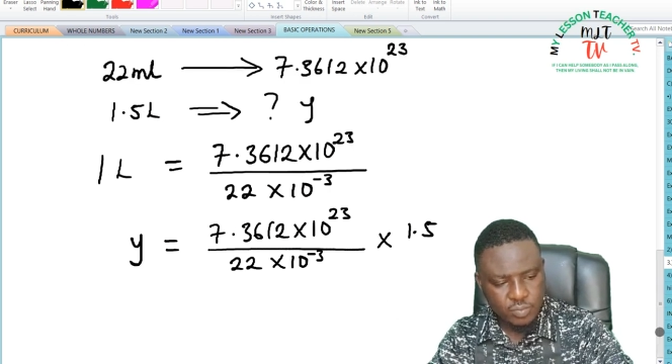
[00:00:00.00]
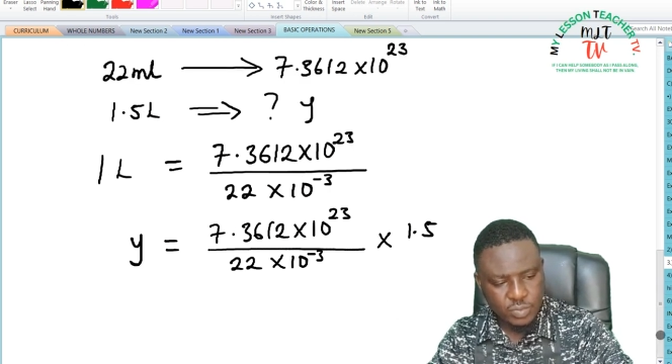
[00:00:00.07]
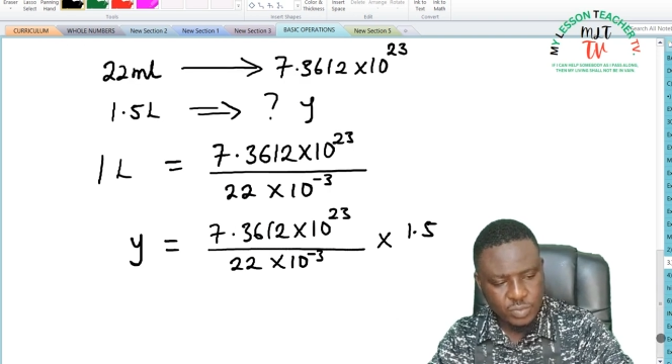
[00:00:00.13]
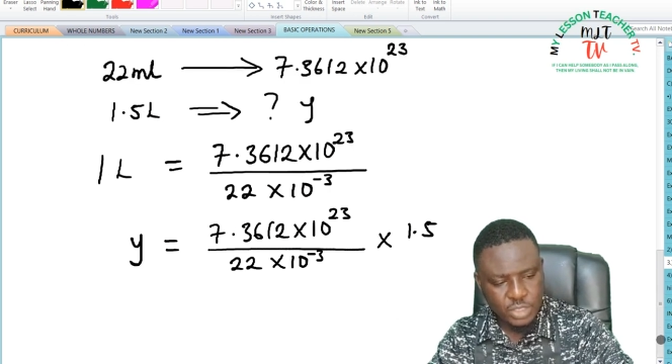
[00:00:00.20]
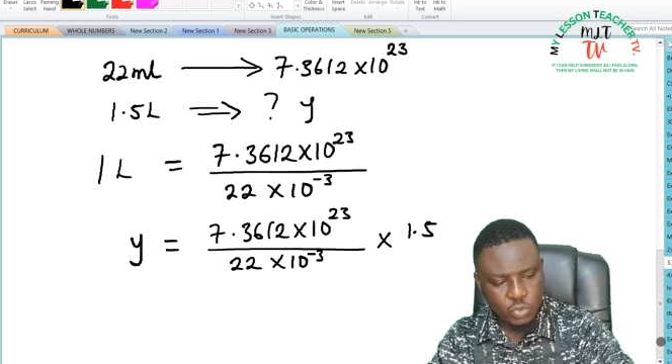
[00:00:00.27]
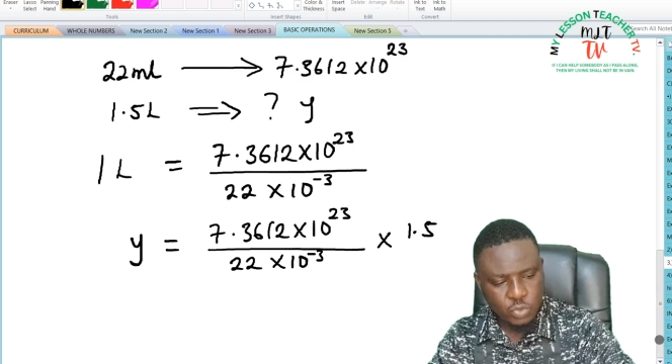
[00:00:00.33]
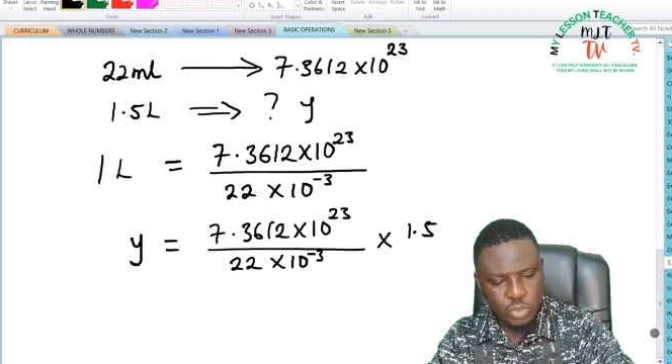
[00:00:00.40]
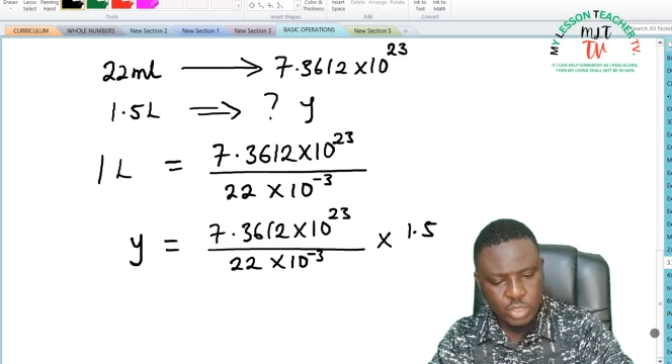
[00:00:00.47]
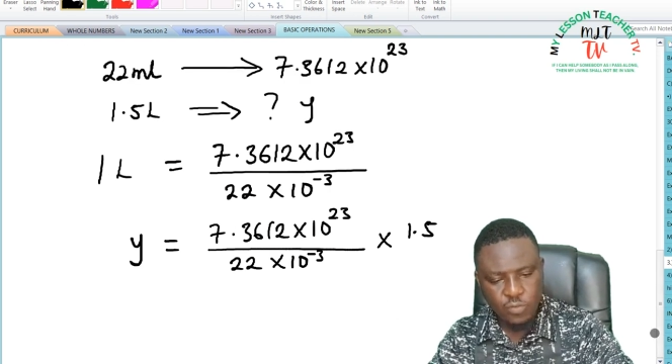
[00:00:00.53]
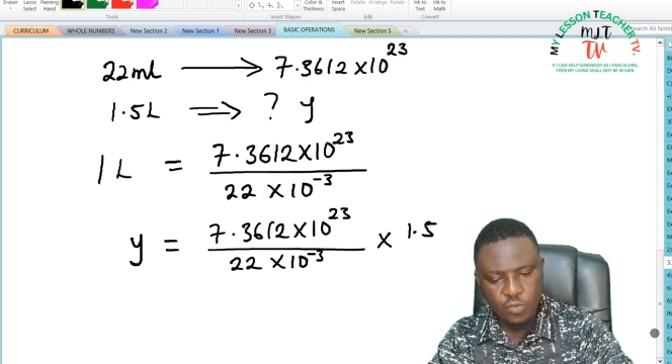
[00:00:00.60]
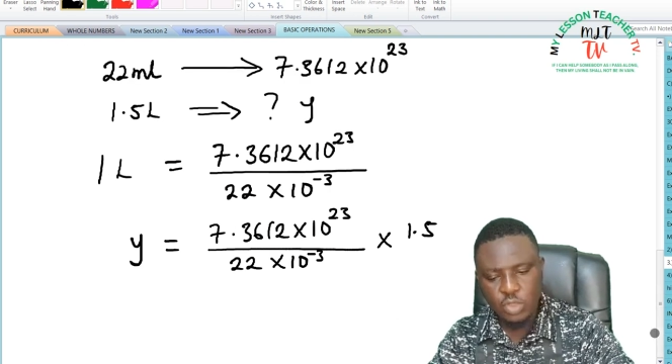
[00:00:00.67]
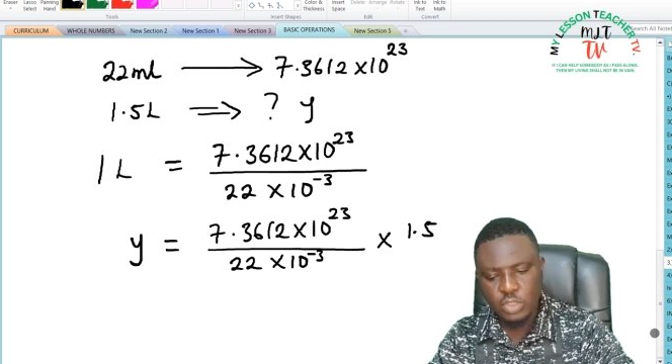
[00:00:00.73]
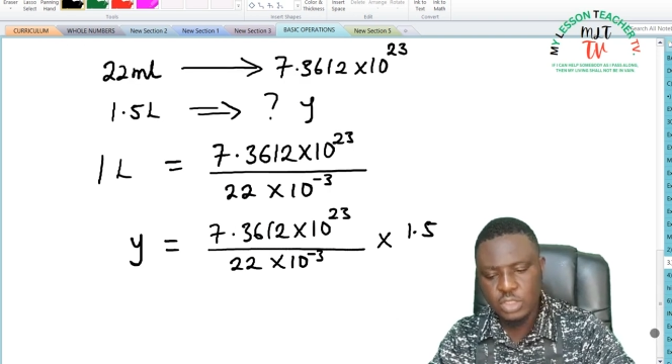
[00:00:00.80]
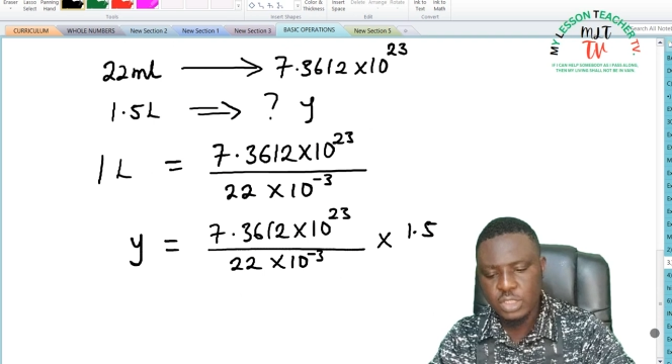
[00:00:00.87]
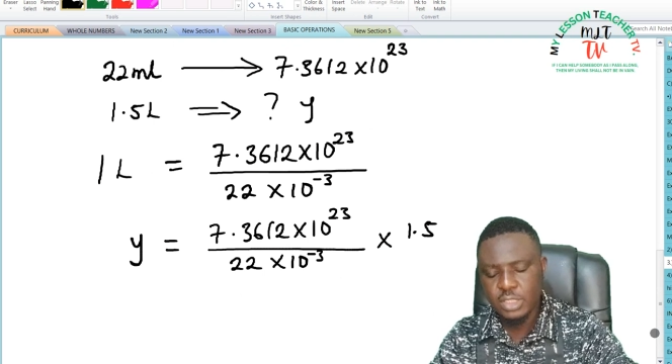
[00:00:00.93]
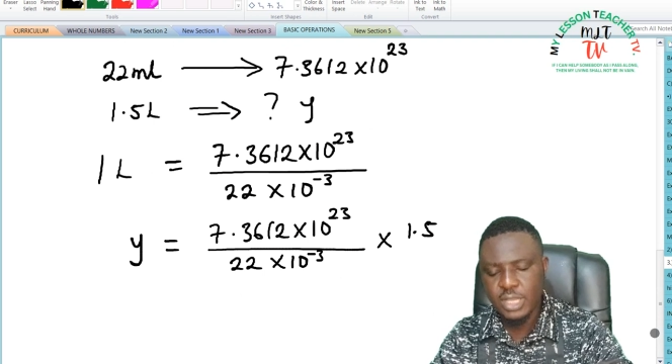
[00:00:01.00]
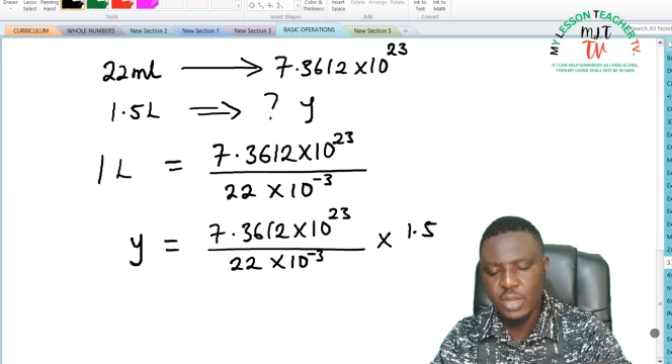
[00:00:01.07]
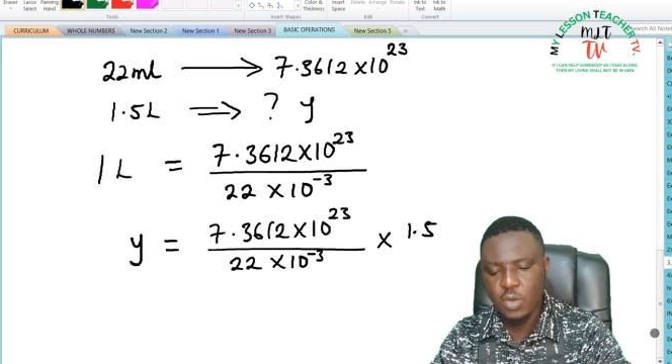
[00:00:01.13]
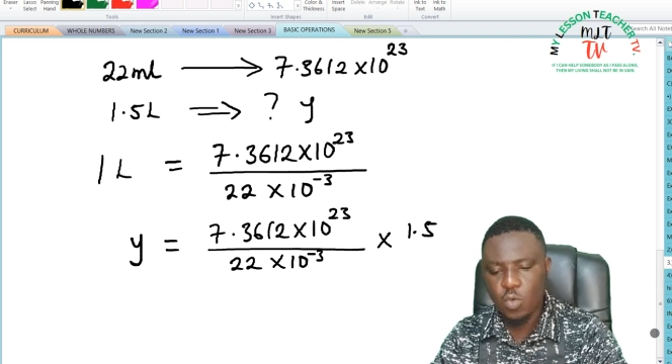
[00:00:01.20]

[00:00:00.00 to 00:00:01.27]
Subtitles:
This will give us the